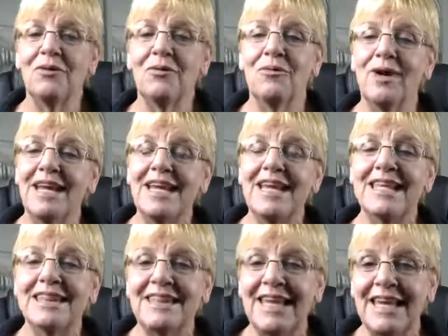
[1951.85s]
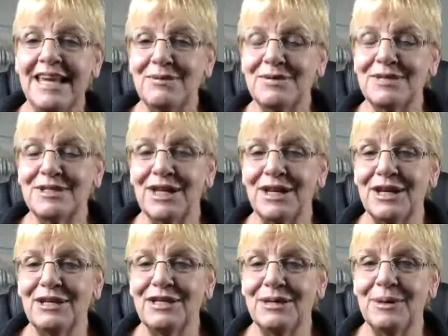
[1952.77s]
what do you think it was going to
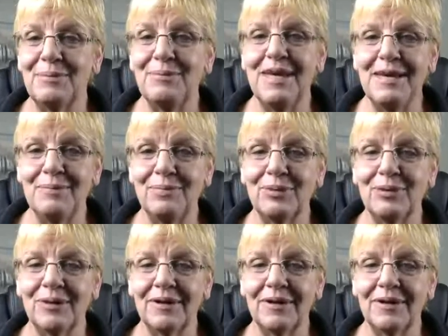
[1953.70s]
do to people?